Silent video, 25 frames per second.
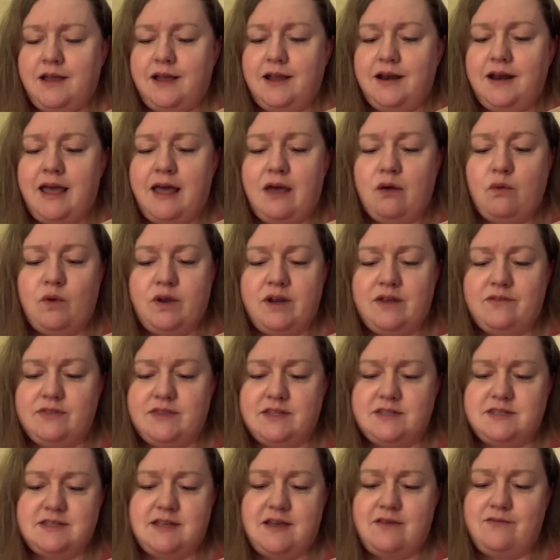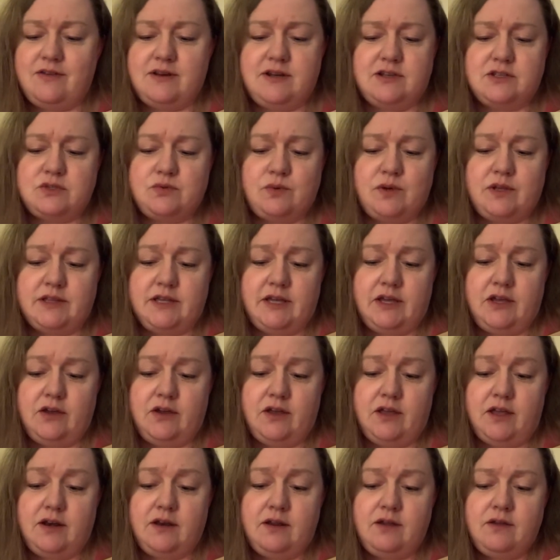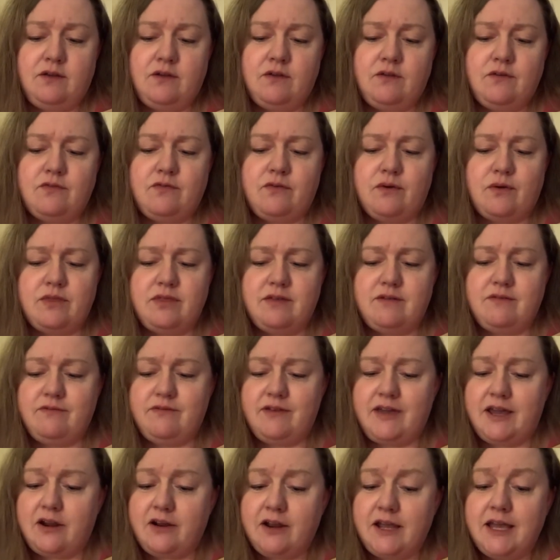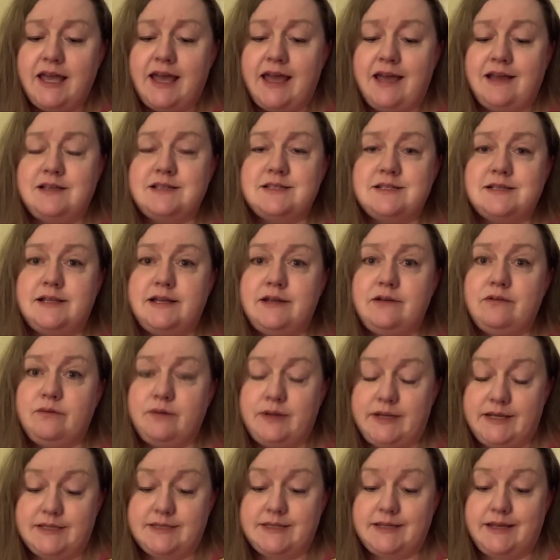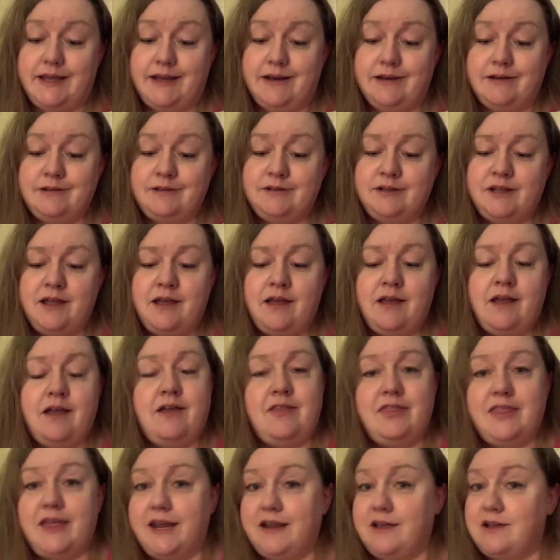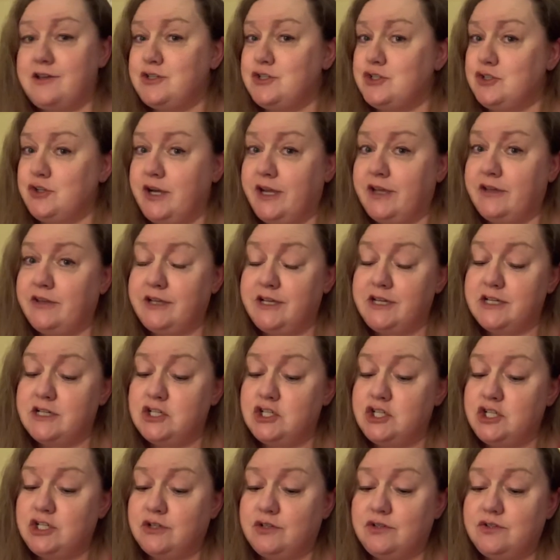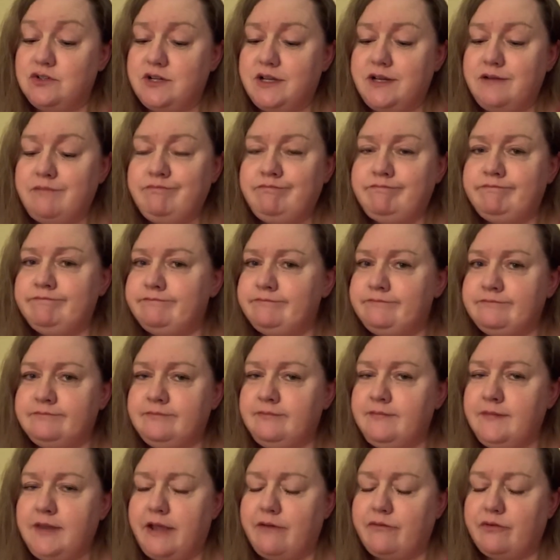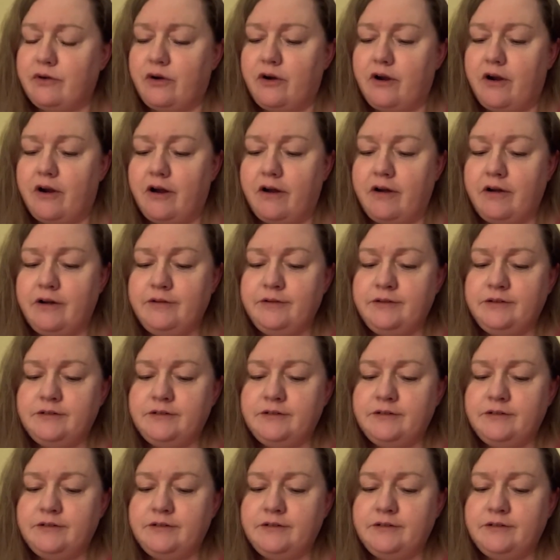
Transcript: Not one of the seven is really good for the very excellent reason that Australian children never are.